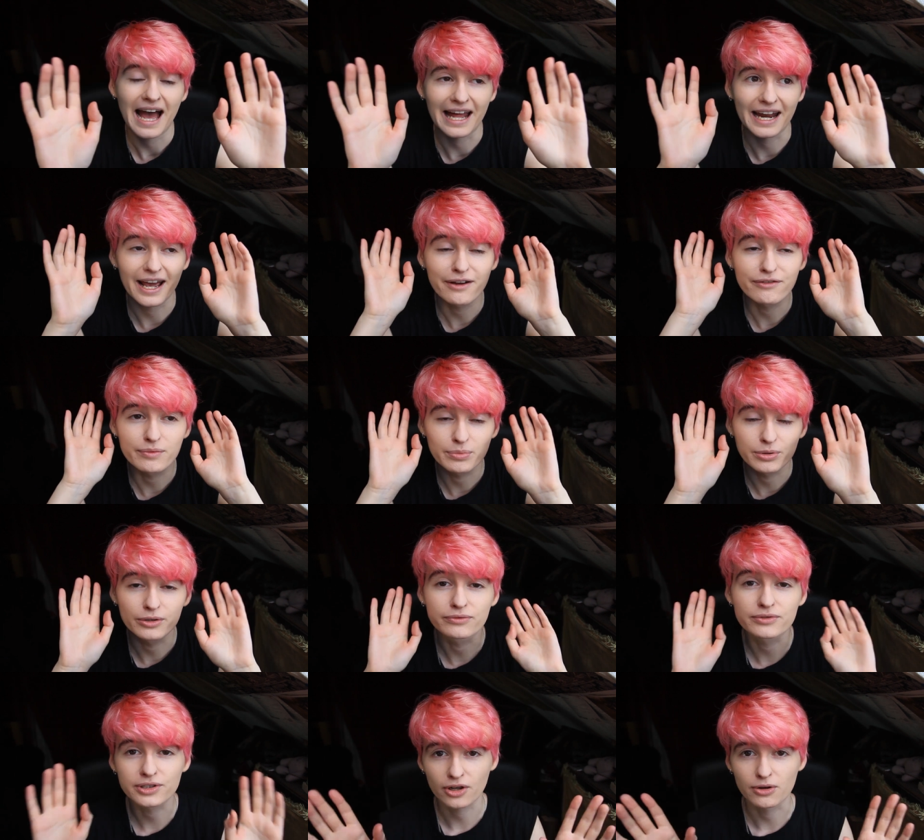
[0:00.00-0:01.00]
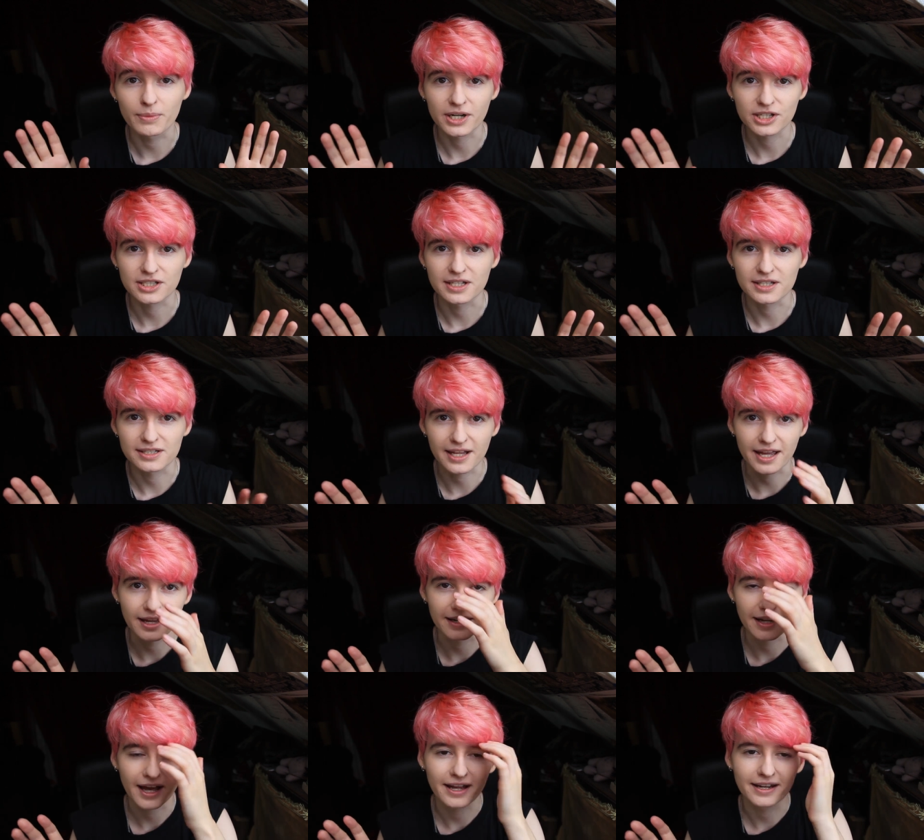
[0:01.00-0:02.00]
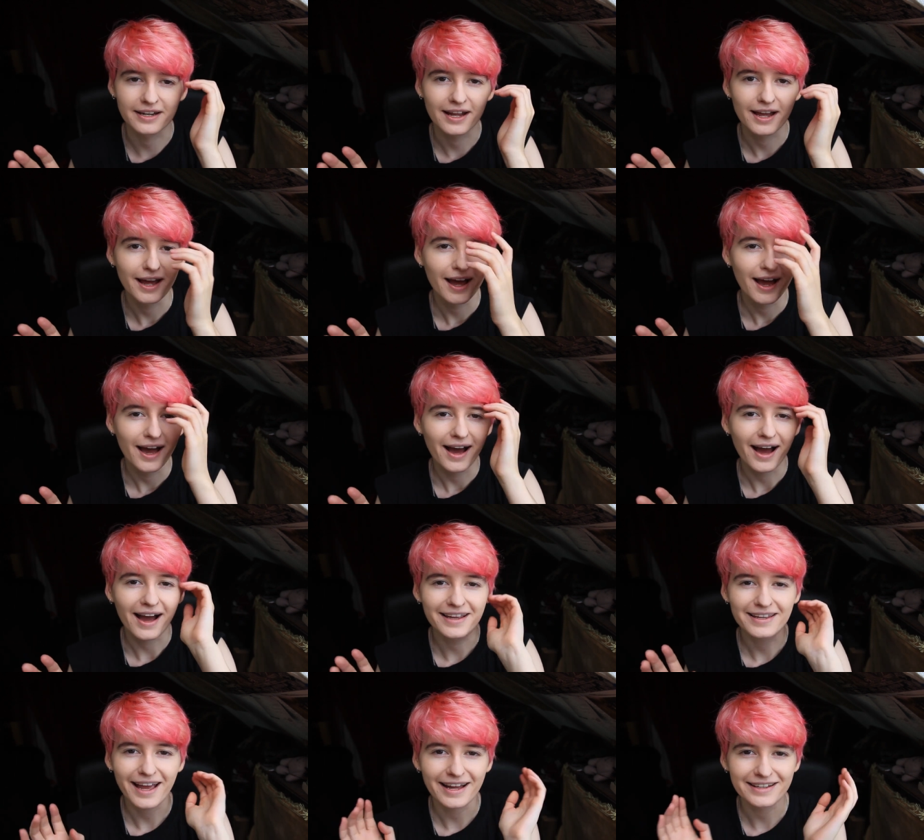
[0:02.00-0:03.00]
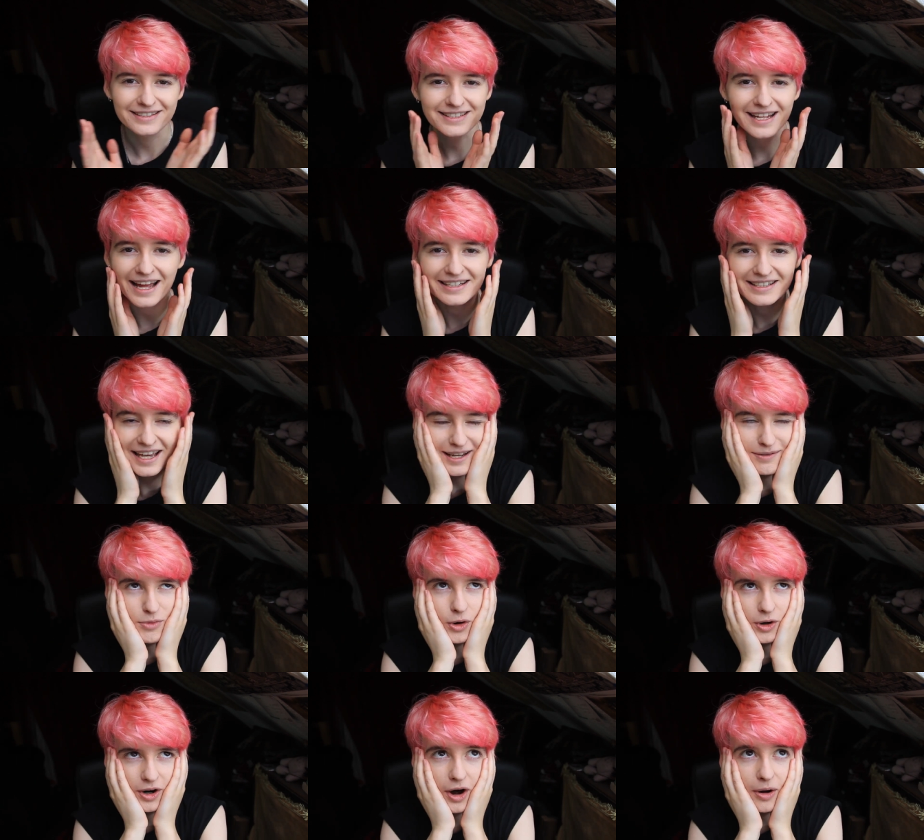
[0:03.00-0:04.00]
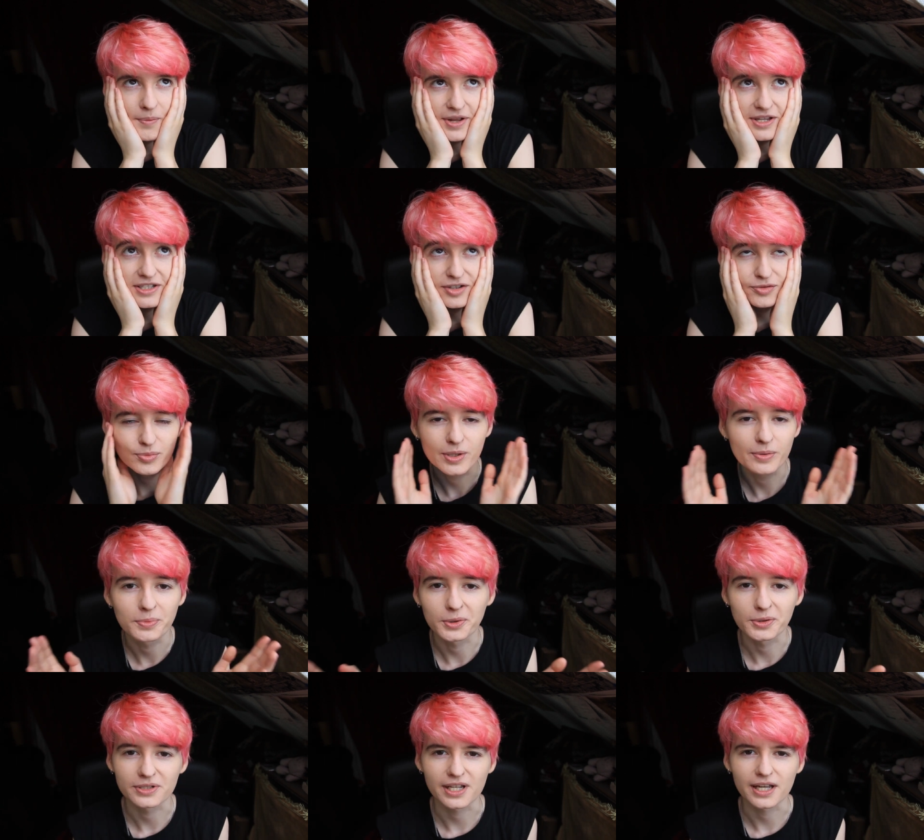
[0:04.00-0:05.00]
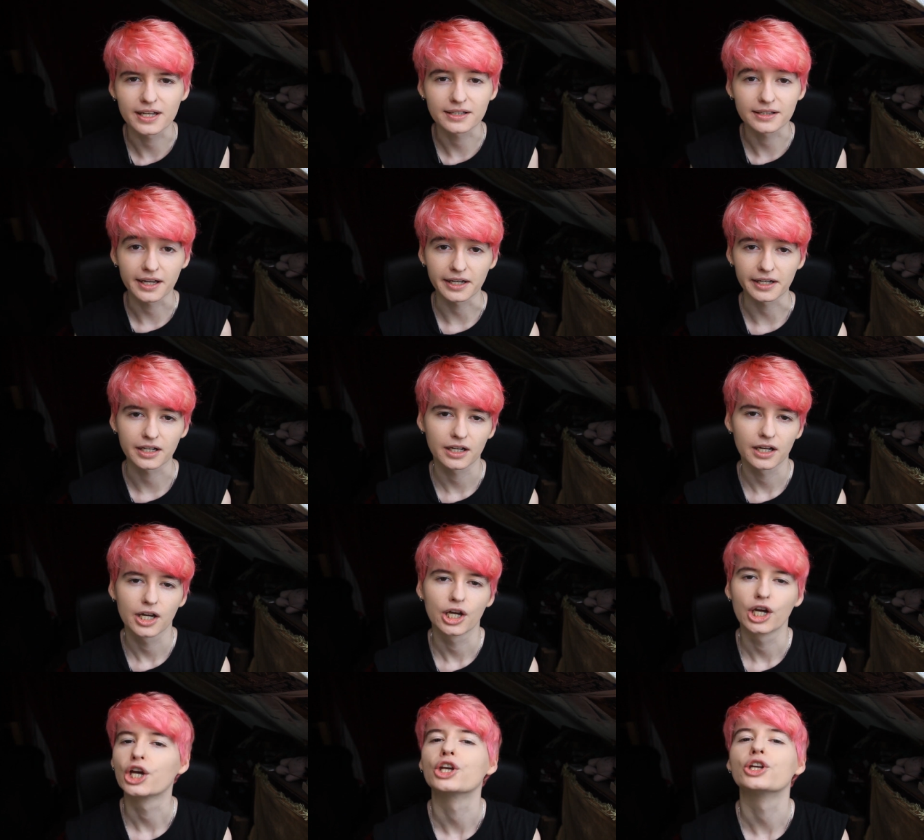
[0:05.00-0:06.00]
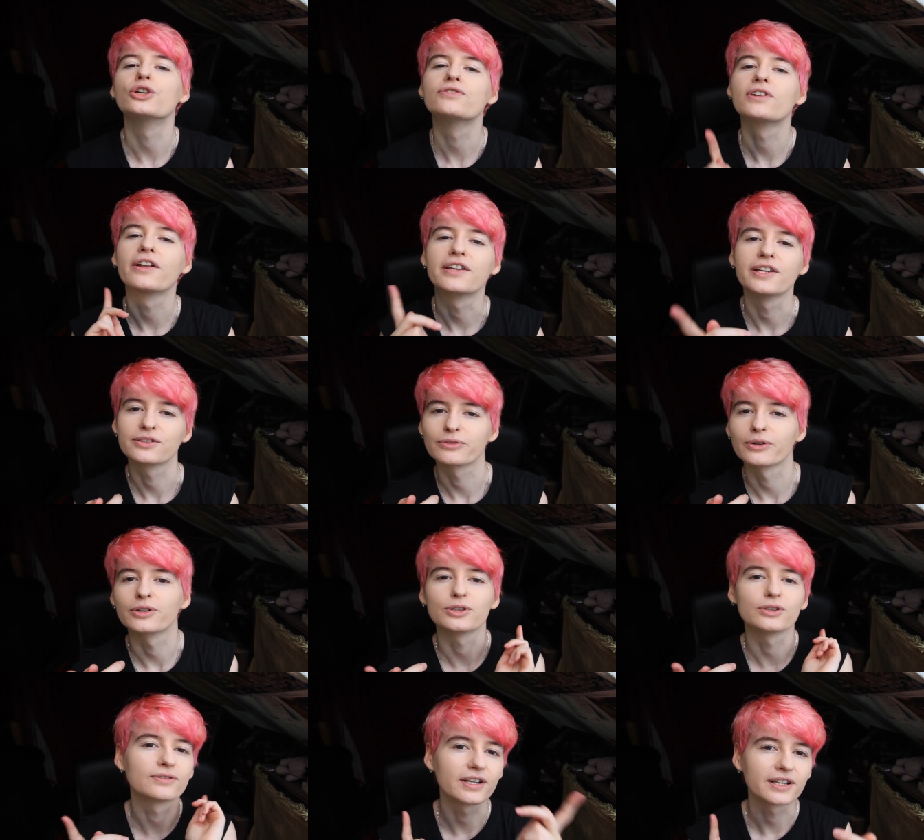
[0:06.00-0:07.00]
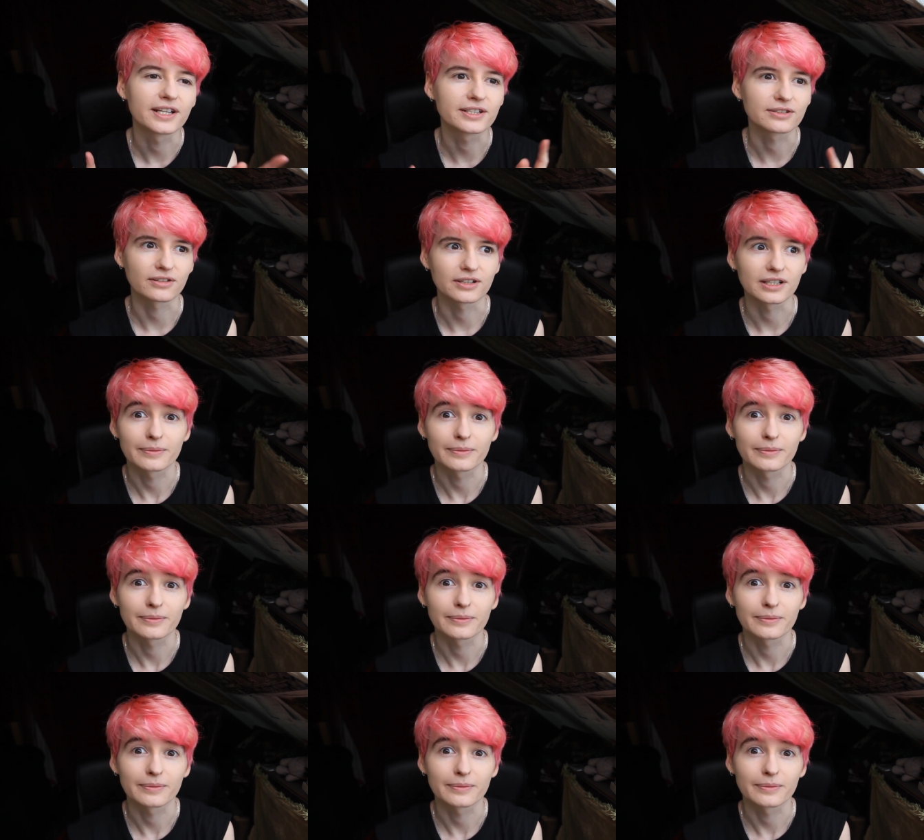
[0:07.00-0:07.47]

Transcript: And I have improved so much since then, and I can't stand getting more comments of people saying like, you've done this wrong, you've done this wrong.